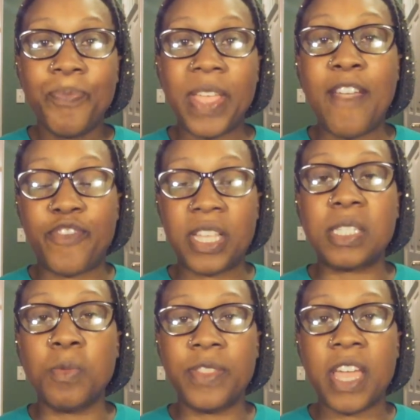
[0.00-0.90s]
if
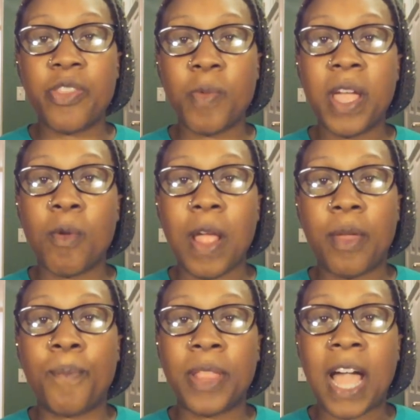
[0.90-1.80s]
this were the other way
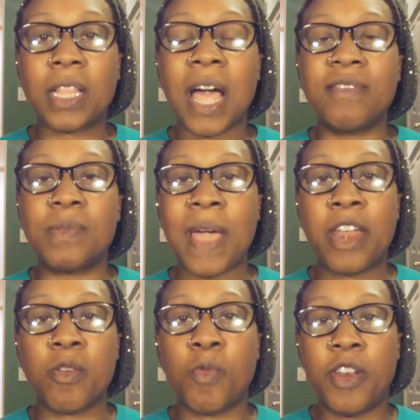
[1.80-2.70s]
around, Black Lives
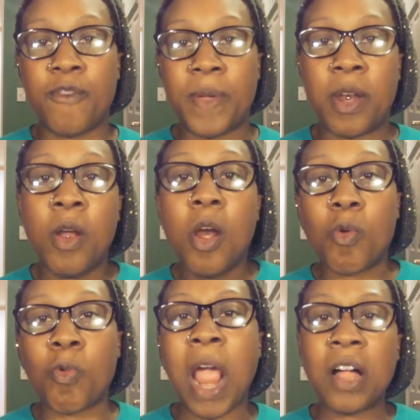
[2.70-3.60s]
Matter would have been
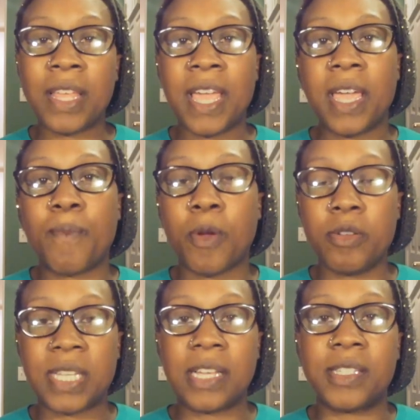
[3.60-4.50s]
rallying and
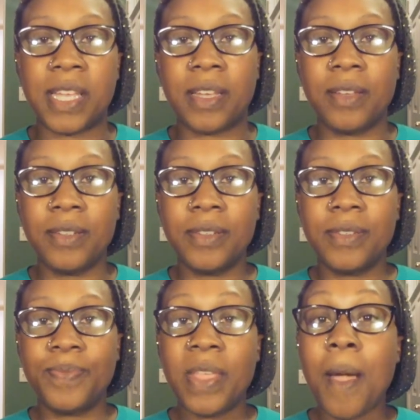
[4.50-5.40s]
protesting.
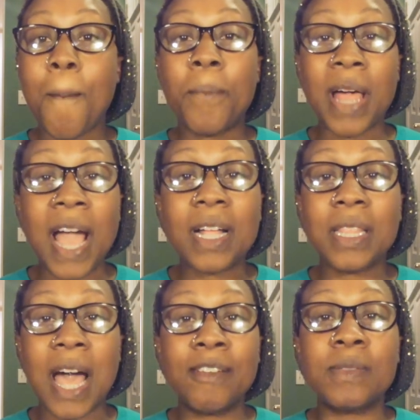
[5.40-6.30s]
Black
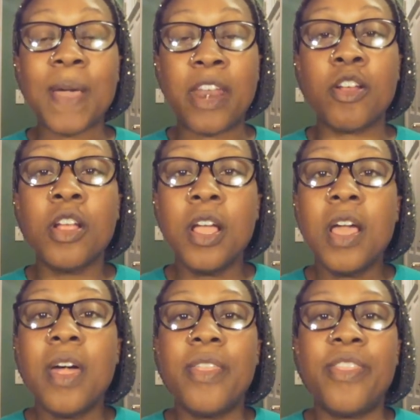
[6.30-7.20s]
Lives Matter,
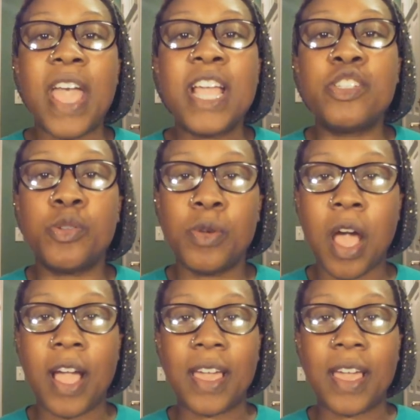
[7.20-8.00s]
they do not